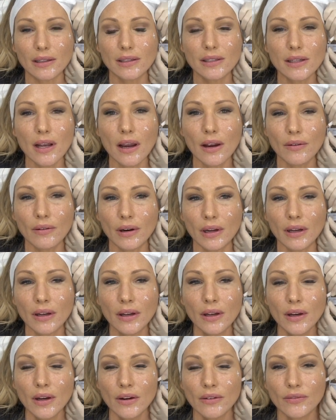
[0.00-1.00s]
Syra,
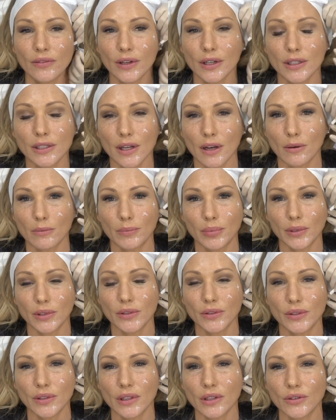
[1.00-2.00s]
for example,
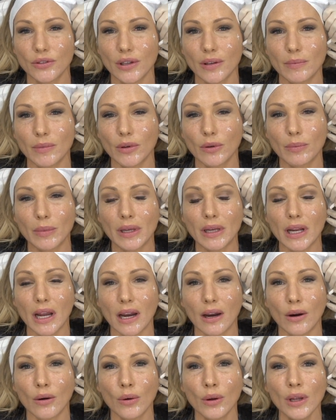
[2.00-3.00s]
who's doing the treatment on me
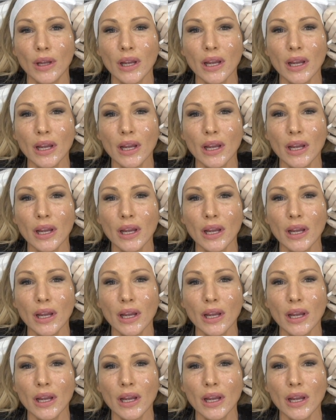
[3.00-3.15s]
now,